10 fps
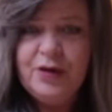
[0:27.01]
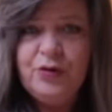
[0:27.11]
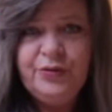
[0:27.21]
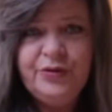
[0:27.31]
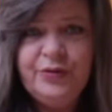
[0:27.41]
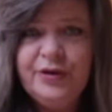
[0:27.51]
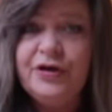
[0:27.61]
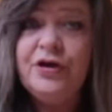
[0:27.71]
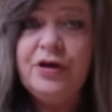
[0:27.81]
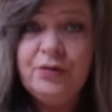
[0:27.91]
owe you a
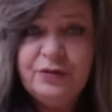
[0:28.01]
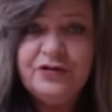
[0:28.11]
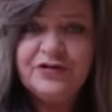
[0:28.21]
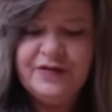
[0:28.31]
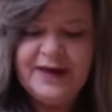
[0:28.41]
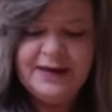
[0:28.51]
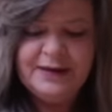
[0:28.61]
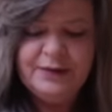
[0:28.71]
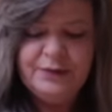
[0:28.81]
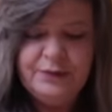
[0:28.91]
huge thank
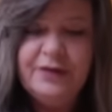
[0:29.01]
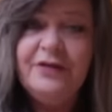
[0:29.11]
you,